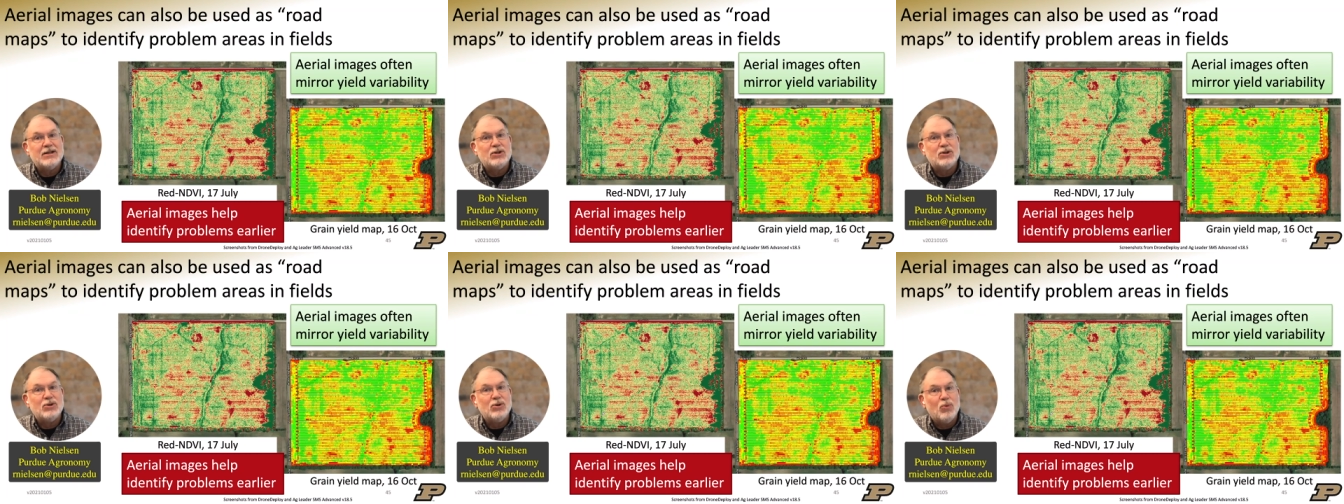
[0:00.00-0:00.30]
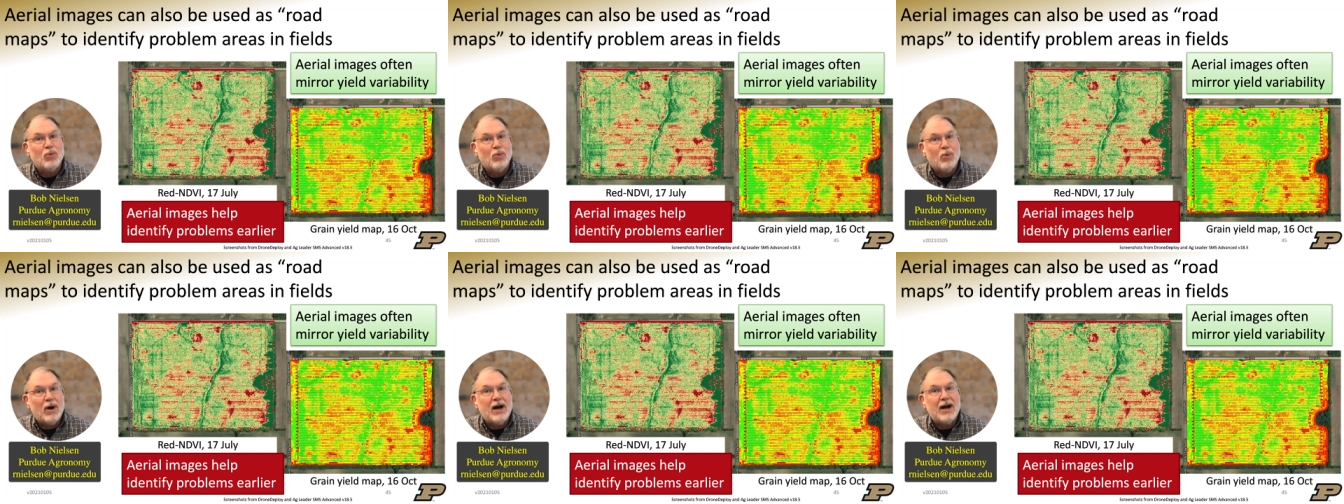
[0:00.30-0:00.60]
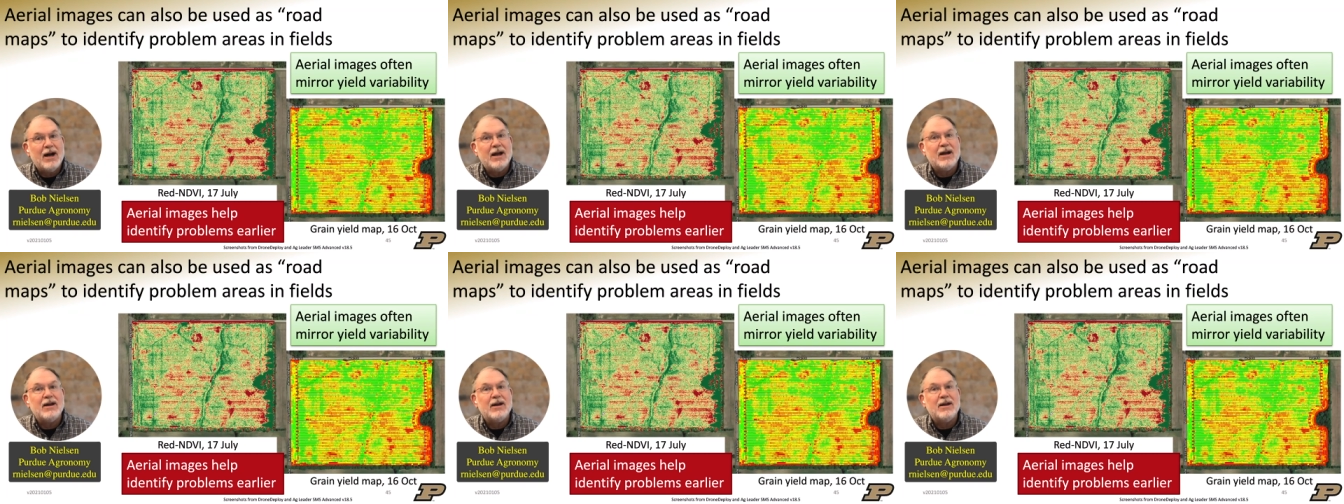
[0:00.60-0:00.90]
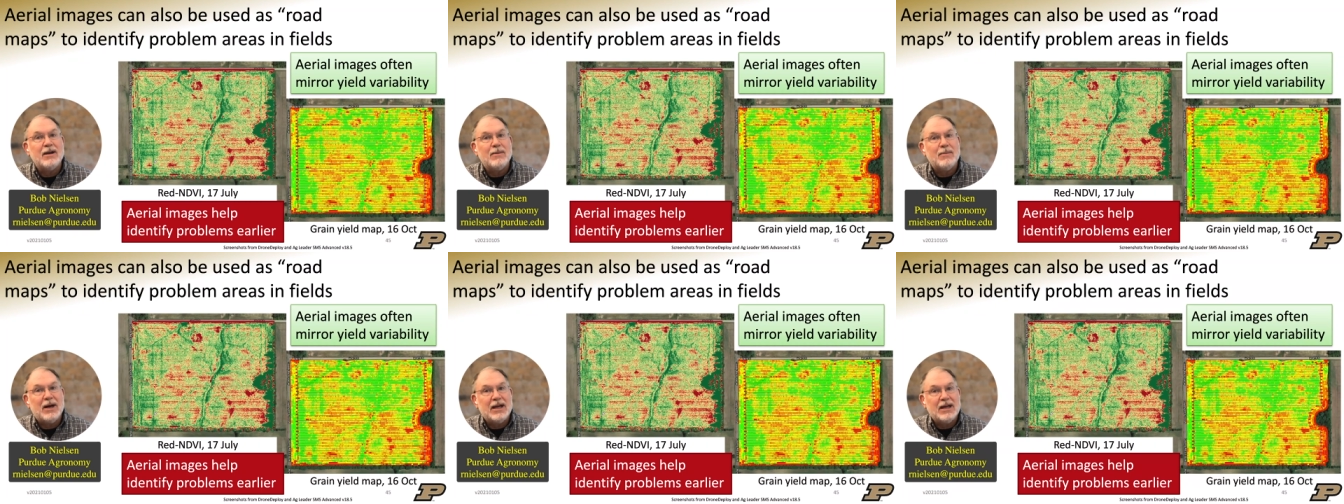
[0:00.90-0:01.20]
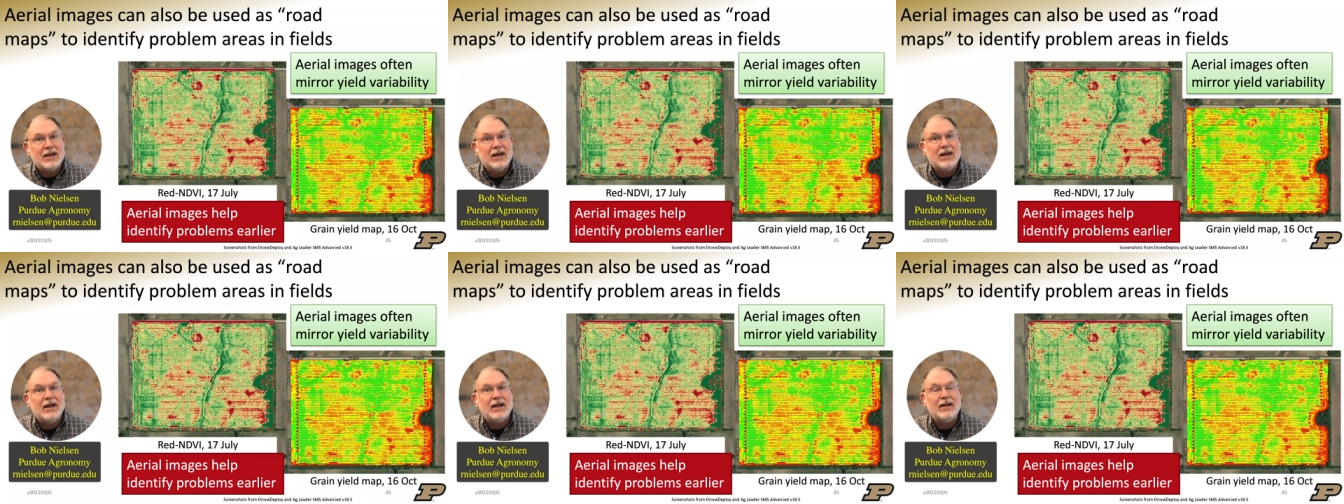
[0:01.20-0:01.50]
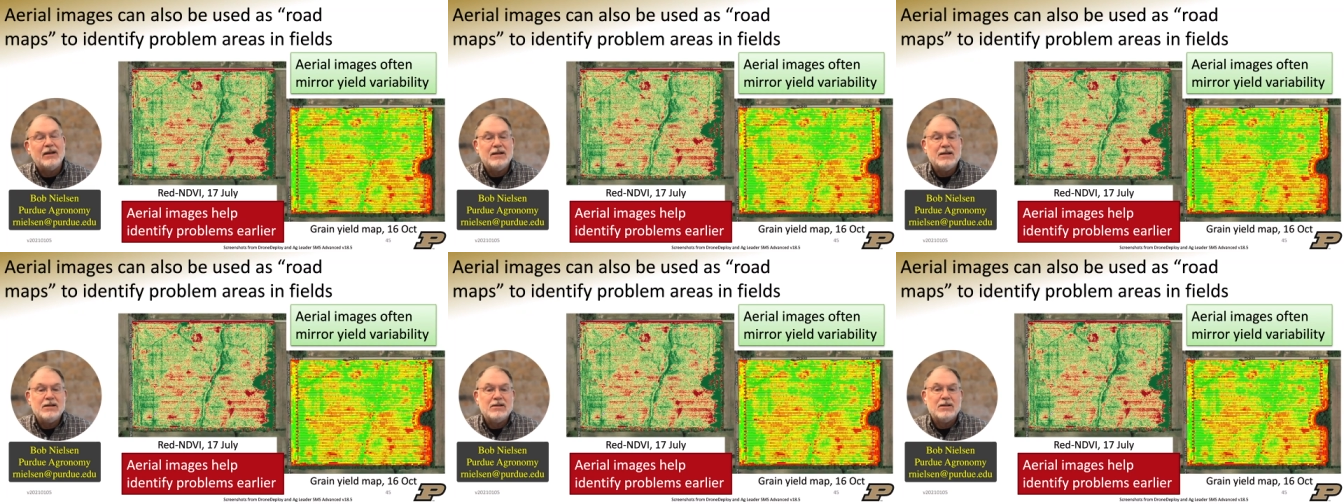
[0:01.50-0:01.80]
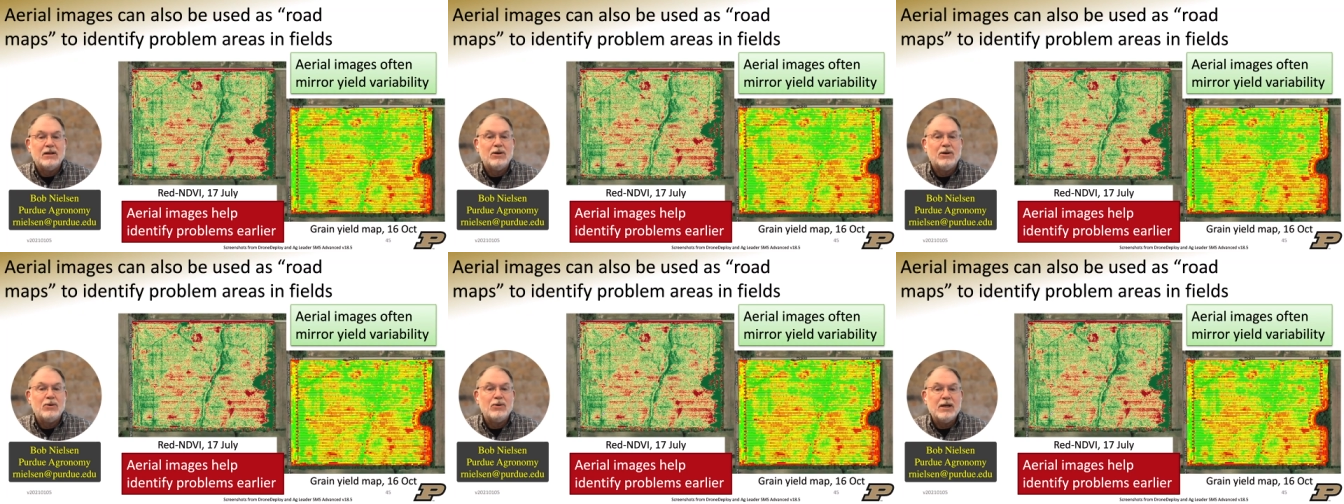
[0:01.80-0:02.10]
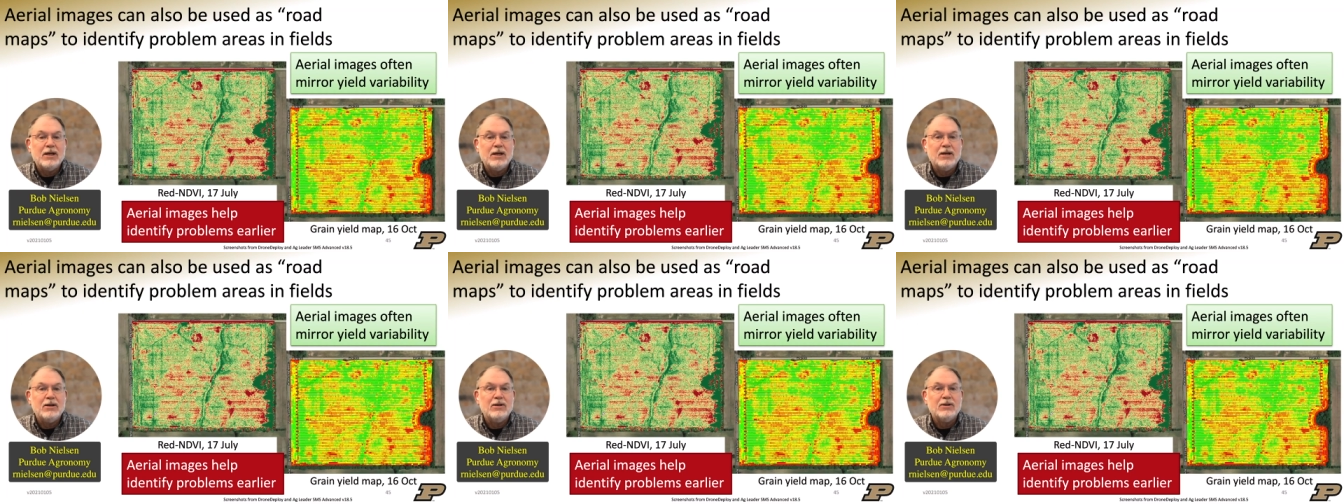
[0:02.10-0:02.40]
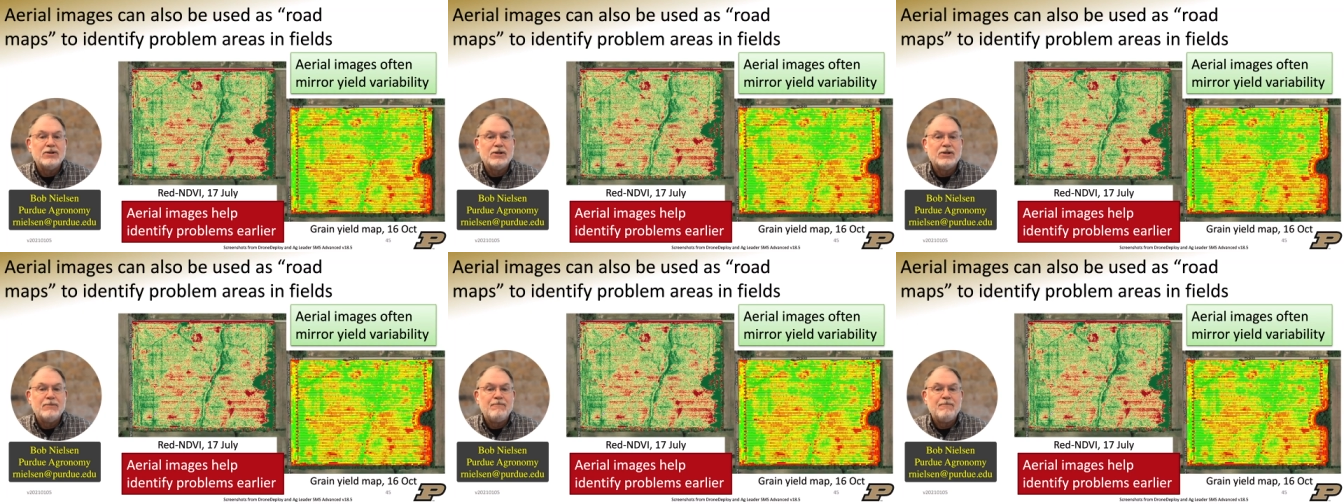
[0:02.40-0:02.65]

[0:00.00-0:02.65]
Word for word: to why am I getting these low yields.